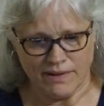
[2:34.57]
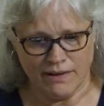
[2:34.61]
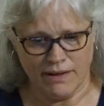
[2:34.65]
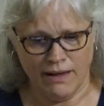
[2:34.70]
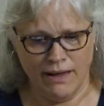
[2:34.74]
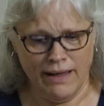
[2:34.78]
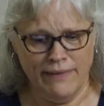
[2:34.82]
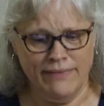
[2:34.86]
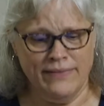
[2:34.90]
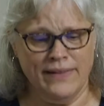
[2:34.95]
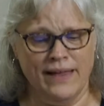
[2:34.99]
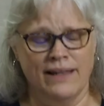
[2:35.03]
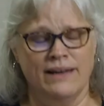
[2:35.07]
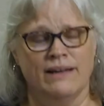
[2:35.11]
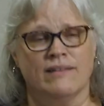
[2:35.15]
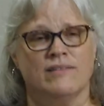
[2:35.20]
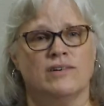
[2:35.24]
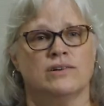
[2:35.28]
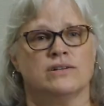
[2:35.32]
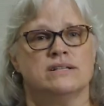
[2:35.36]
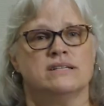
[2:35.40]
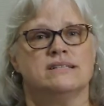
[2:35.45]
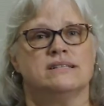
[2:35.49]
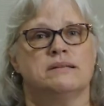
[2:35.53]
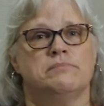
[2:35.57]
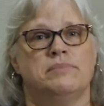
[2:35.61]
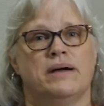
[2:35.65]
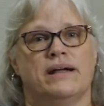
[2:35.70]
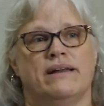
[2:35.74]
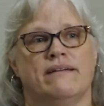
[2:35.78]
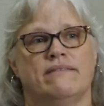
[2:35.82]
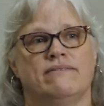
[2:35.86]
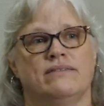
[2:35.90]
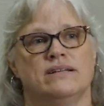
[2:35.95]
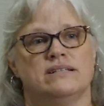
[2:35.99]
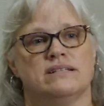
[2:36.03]
and then of course the
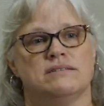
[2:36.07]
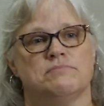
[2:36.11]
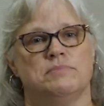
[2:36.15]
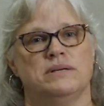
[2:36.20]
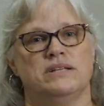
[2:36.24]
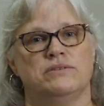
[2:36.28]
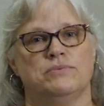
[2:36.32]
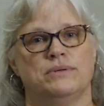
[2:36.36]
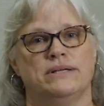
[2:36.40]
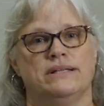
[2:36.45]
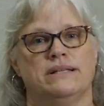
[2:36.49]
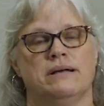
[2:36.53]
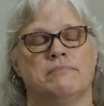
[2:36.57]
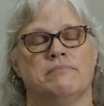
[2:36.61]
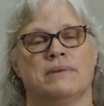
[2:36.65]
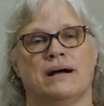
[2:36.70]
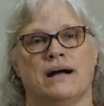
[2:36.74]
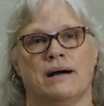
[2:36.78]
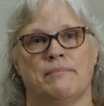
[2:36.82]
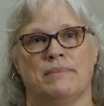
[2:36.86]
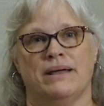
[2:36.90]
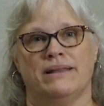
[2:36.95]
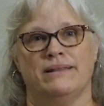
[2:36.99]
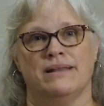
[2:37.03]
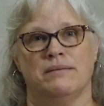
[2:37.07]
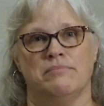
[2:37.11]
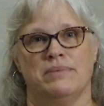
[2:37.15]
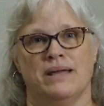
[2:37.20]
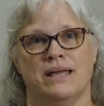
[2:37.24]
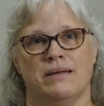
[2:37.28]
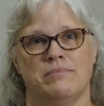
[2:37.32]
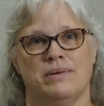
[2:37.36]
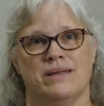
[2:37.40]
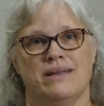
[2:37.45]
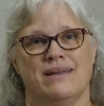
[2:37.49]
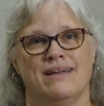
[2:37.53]
benefits between the mom and the
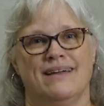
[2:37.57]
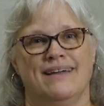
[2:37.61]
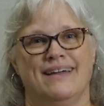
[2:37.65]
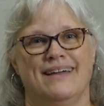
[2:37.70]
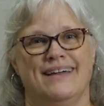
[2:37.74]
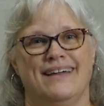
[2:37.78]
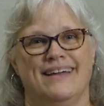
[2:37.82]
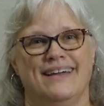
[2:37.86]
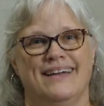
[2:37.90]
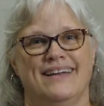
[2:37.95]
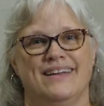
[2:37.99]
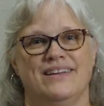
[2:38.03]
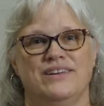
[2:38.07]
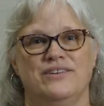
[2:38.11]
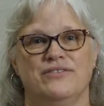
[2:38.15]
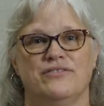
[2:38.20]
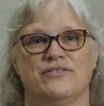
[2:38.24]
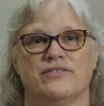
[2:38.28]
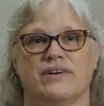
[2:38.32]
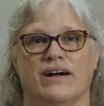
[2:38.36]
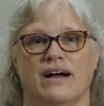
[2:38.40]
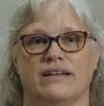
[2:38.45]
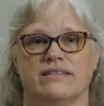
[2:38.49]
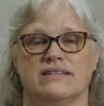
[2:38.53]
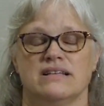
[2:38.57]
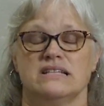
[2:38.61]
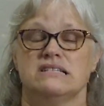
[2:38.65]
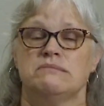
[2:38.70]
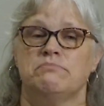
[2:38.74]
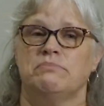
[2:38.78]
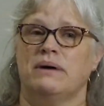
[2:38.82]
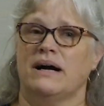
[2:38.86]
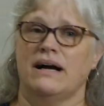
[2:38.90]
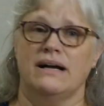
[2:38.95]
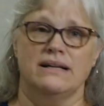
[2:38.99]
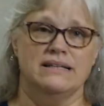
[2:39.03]
baby. You've got this
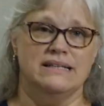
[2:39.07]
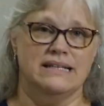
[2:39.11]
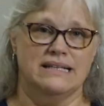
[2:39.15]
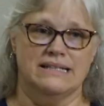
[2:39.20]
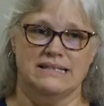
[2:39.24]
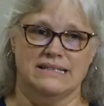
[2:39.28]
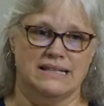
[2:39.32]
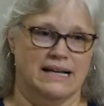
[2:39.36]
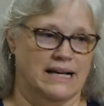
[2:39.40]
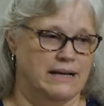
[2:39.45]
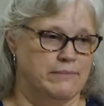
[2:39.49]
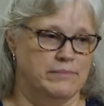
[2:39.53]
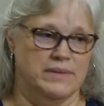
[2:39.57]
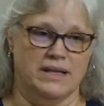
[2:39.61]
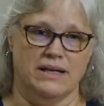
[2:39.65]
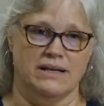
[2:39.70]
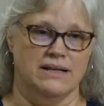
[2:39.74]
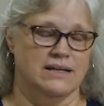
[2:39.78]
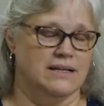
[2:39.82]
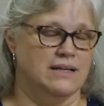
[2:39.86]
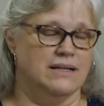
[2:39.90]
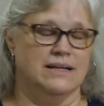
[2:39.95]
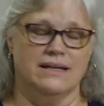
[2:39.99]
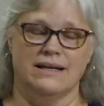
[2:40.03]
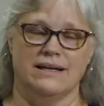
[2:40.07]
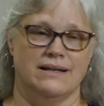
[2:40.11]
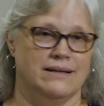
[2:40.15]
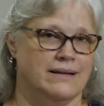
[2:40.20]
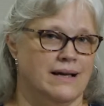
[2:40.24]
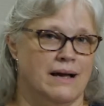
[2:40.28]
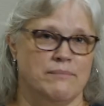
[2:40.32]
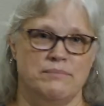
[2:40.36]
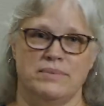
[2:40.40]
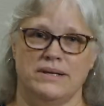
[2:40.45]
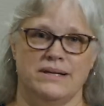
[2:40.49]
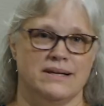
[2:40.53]
bonding time that it
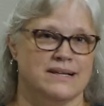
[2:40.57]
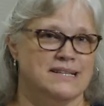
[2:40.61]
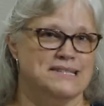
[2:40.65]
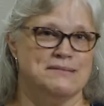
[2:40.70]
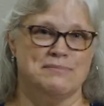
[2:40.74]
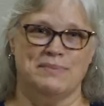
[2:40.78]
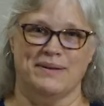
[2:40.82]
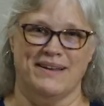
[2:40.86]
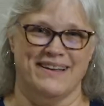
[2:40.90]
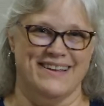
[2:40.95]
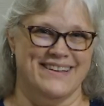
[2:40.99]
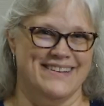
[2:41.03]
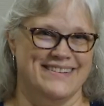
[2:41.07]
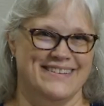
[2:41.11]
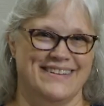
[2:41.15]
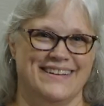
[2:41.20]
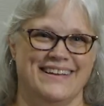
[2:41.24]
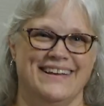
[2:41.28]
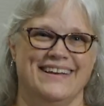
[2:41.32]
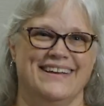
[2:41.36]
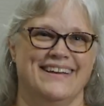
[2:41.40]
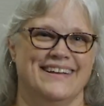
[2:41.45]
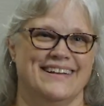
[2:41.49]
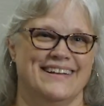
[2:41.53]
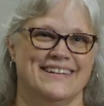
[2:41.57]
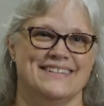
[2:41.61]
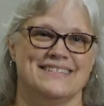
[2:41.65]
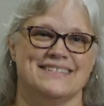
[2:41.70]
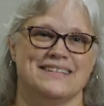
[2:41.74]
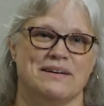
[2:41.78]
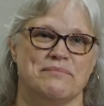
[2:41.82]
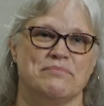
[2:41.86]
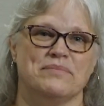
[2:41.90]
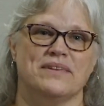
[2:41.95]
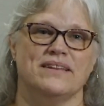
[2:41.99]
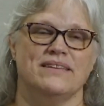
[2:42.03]
cannot be explained. It's
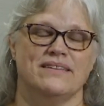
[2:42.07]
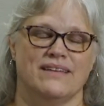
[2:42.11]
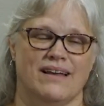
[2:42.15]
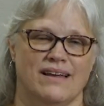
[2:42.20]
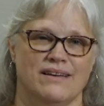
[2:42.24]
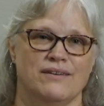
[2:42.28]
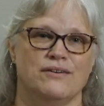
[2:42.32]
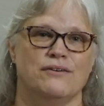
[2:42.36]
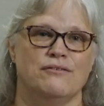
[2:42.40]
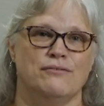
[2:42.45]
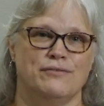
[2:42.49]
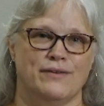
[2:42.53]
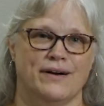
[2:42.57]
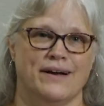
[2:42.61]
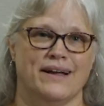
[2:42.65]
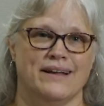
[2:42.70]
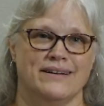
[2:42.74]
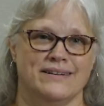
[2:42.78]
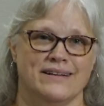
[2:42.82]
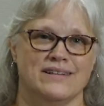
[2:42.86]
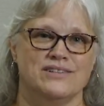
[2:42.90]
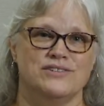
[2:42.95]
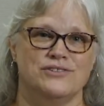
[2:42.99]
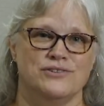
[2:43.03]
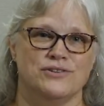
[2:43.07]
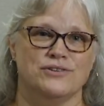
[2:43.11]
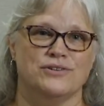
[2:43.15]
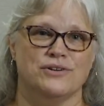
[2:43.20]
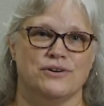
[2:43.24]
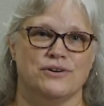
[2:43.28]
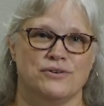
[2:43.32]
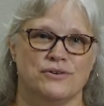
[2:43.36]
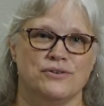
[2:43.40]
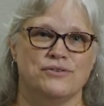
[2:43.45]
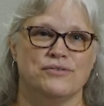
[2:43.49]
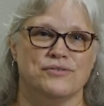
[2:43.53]
something that you'll find as you
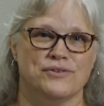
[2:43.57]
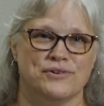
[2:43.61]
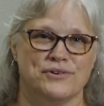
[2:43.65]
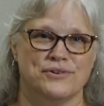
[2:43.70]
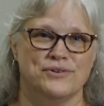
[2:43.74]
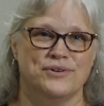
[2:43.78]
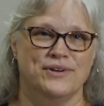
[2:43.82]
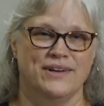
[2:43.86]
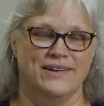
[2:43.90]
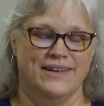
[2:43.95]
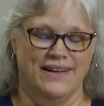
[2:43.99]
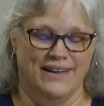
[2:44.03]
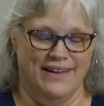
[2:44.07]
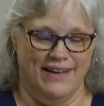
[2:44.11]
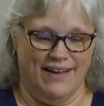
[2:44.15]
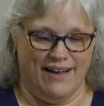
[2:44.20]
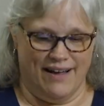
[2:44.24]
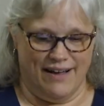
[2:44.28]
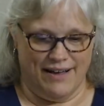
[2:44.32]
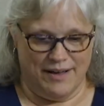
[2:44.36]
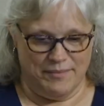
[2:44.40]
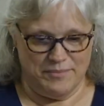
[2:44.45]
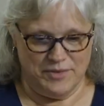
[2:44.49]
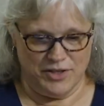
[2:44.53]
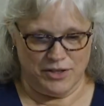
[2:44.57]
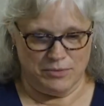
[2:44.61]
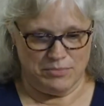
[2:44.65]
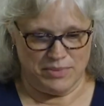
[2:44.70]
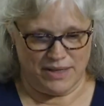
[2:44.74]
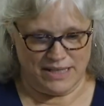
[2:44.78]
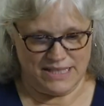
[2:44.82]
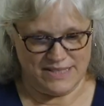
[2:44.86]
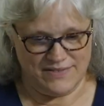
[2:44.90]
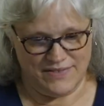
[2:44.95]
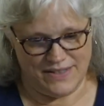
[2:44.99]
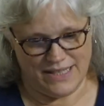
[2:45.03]
go through your
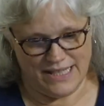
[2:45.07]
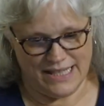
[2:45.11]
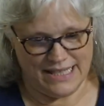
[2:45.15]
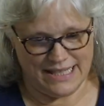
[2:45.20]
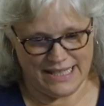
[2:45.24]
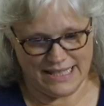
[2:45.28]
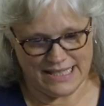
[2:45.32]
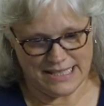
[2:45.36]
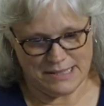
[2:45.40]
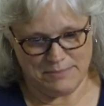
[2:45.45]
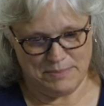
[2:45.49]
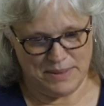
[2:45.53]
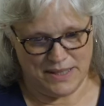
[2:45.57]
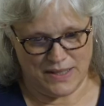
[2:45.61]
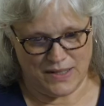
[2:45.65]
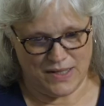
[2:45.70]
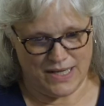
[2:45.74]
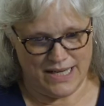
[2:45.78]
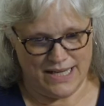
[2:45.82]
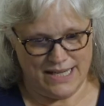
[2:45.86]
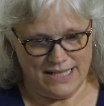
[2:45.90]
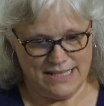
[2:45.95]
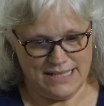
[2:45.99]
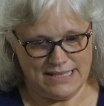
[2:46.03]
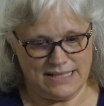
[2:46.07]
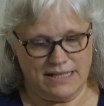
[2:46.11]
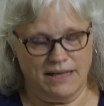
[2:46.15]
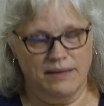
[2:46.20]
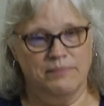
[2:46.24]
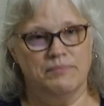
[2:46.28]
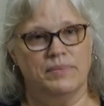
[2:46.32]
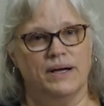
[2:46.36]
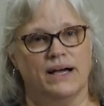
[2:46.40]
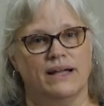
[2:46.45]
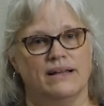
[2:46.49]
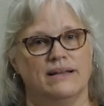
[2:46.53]
breastfeeding experience.
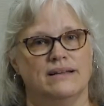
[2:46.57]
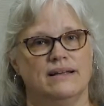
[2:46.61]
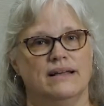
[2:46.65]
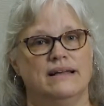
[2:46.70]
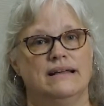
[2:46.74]
But